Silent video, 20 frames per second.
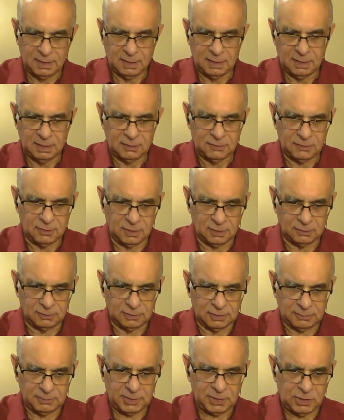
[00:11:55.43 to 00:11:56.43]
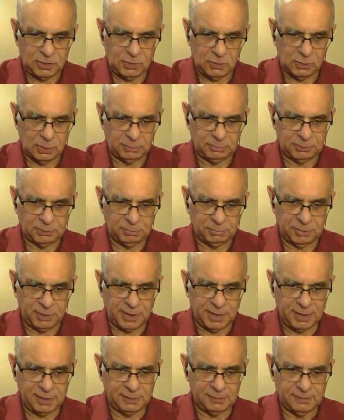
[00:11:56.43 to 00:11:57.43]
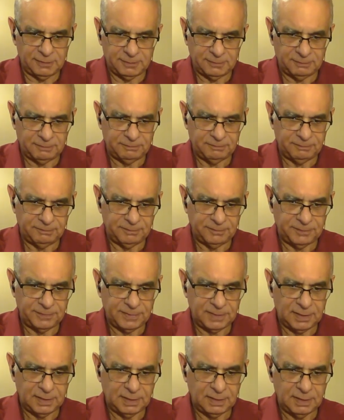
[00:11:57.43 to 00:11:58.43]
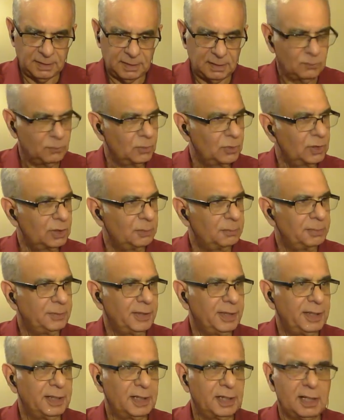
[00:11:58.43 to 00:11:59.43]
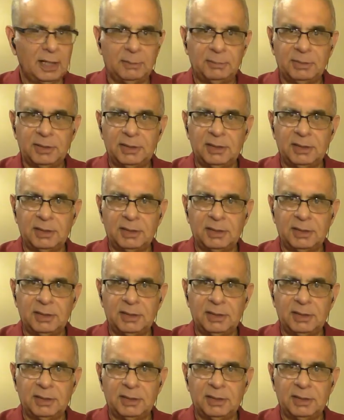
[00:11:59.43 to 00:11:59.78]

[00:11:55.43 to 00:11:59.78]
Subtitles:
So let me cue up the player. We're going to play it a couple of